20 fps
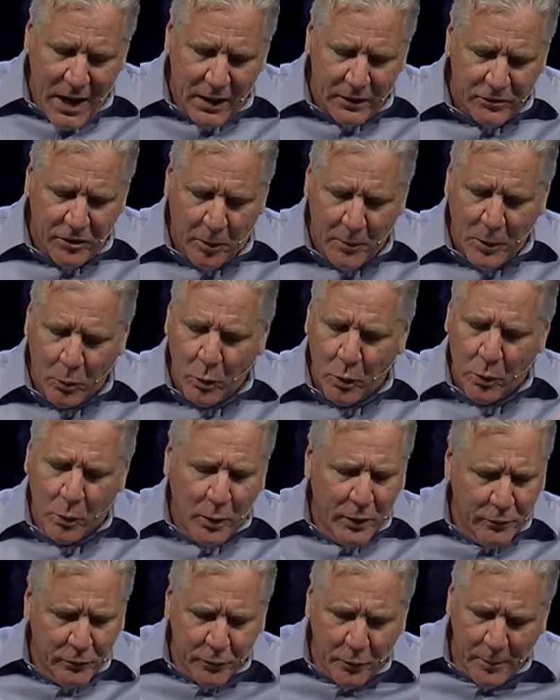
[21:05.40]
and talk about what a
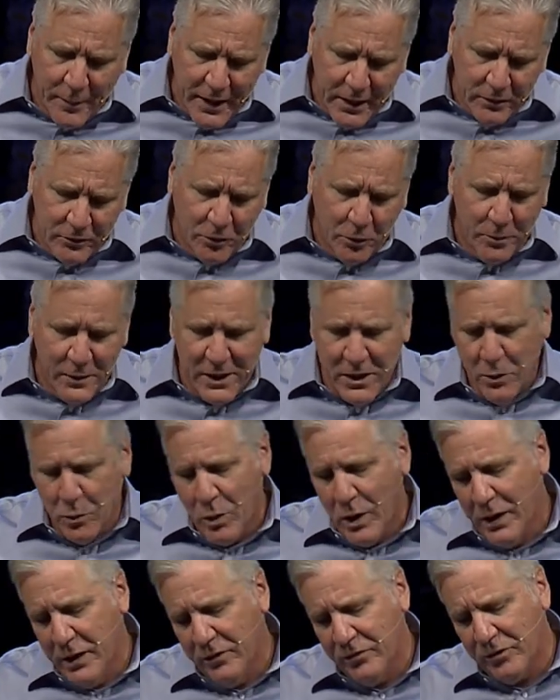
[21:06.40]
wonderful man Tobiah
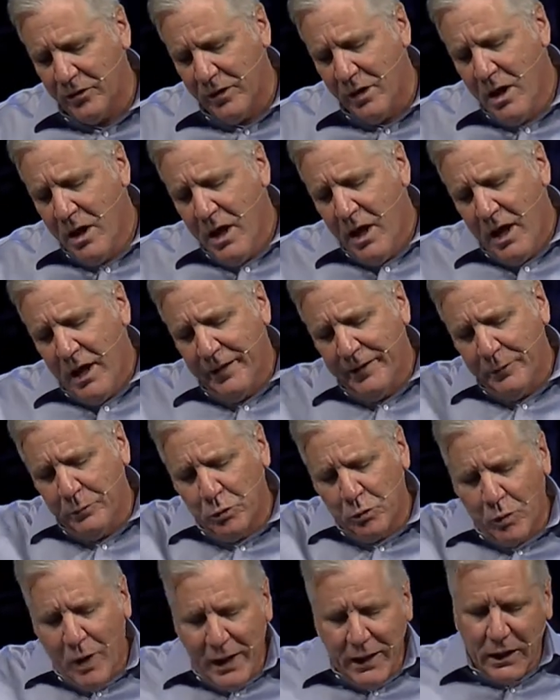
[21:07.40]
was, and they would
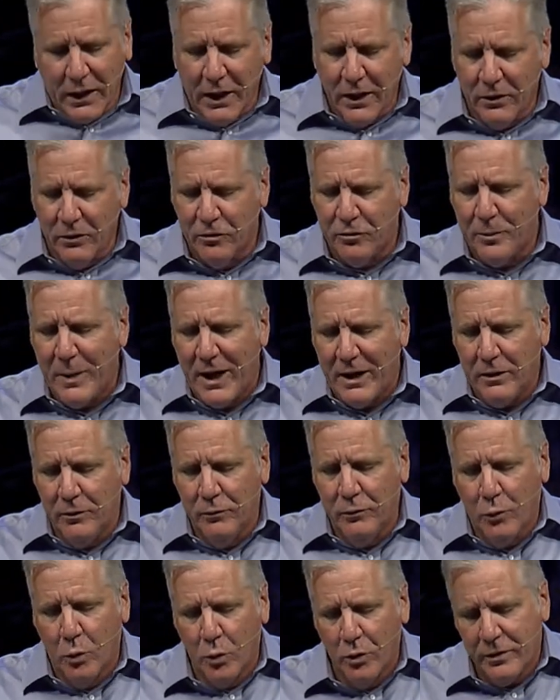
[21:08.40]
write letters back and
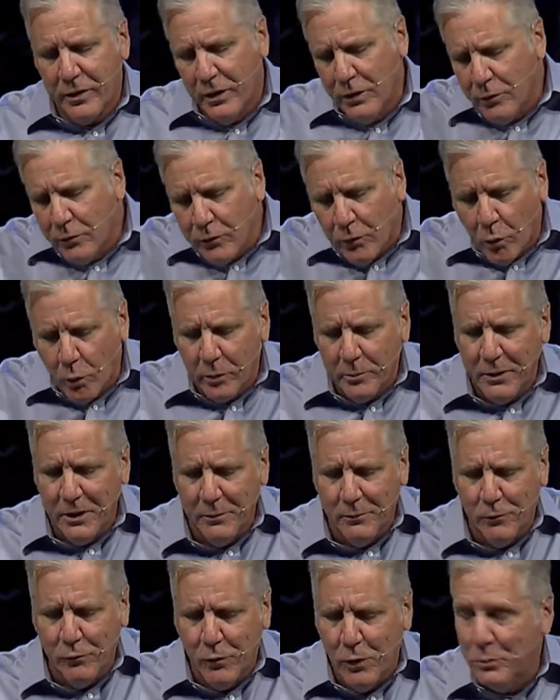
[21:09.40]
forth and inform him
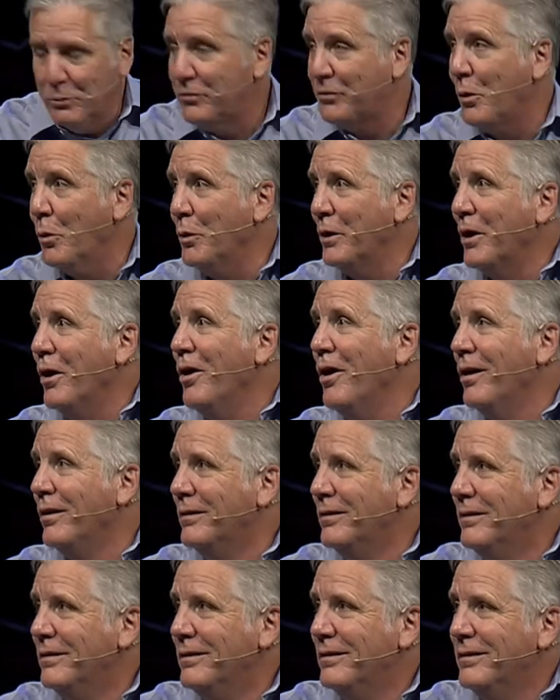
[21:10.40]
of what was going on.
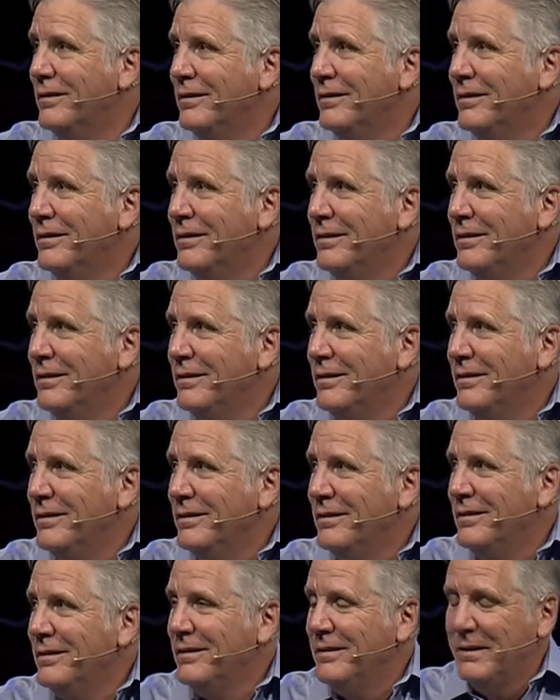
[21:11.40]

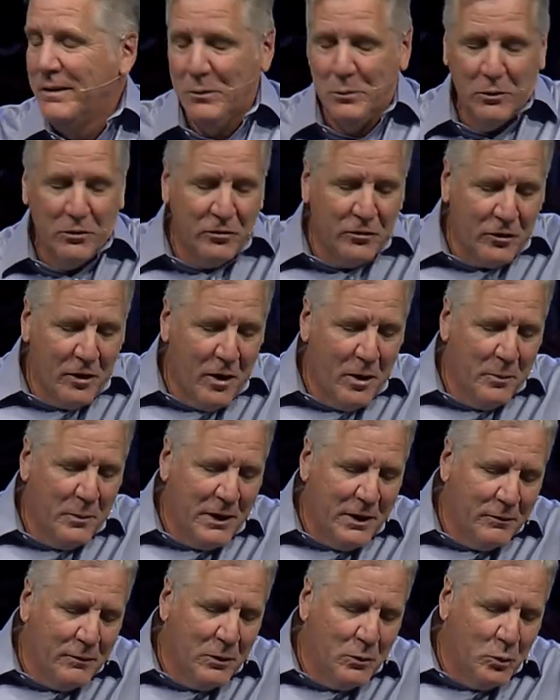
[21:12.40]
There were some,
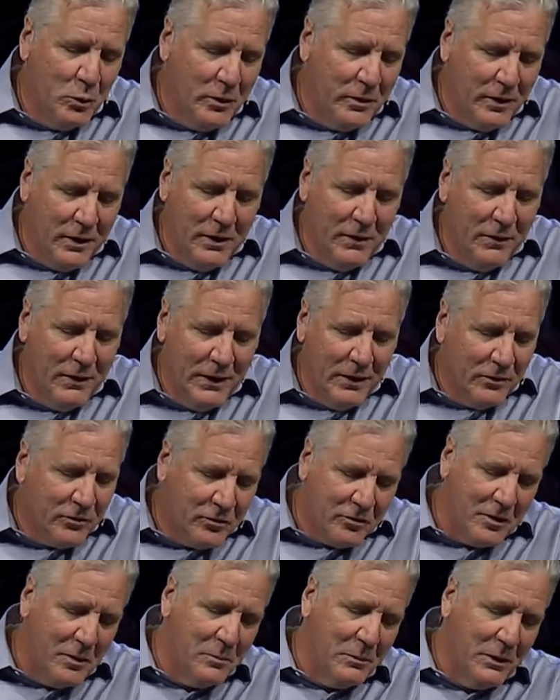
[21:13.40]
even within the
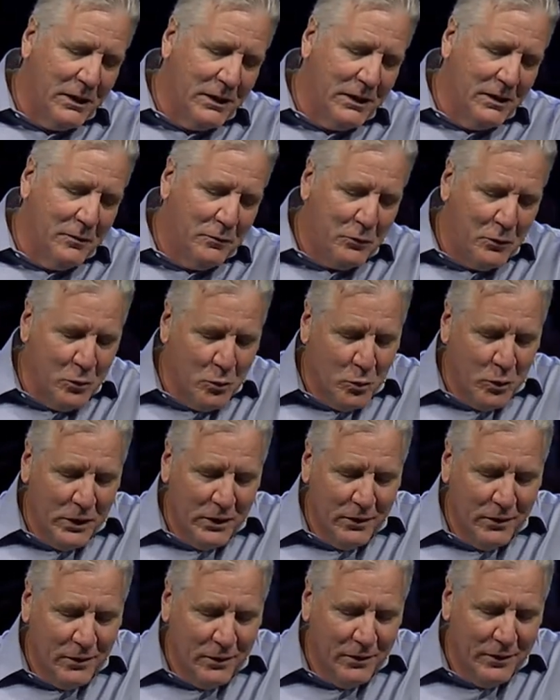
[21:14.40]
assembly, if you
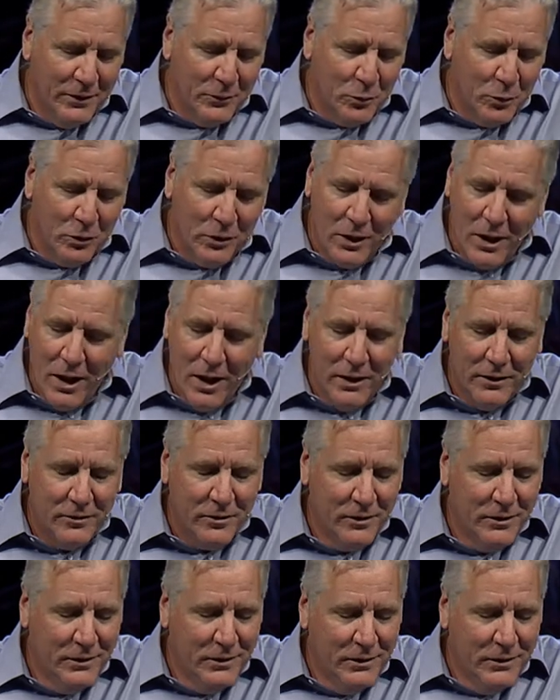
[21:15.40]
will, that were not
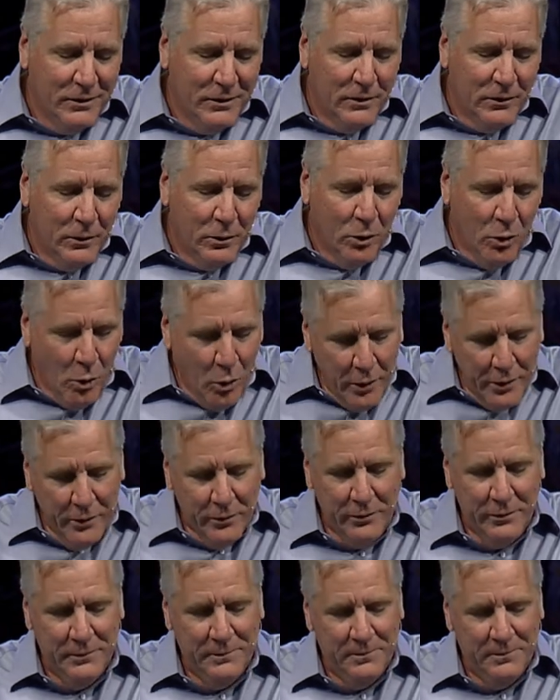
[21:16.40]
loyal.